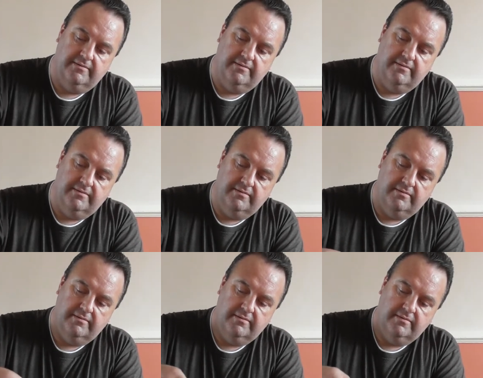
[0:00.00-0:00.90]

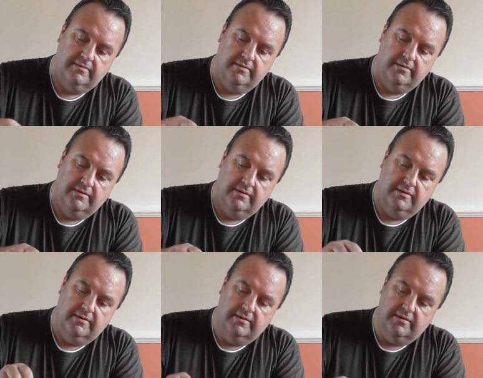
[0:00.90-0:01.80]

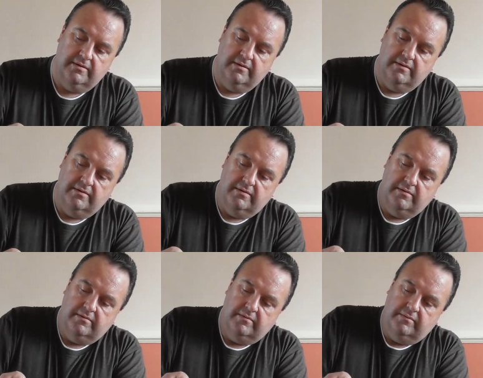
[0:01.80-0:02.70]

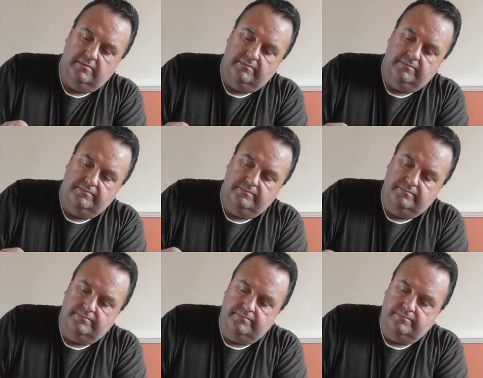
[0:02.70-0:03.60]

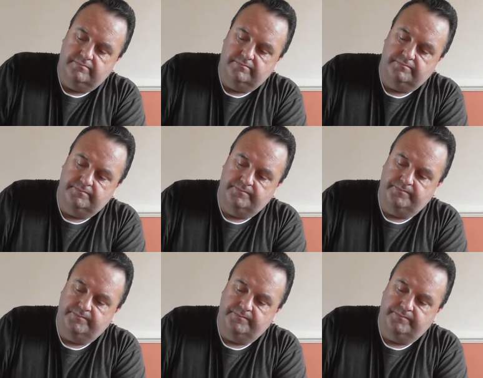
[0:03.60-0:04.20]
No one is speaking in this clip.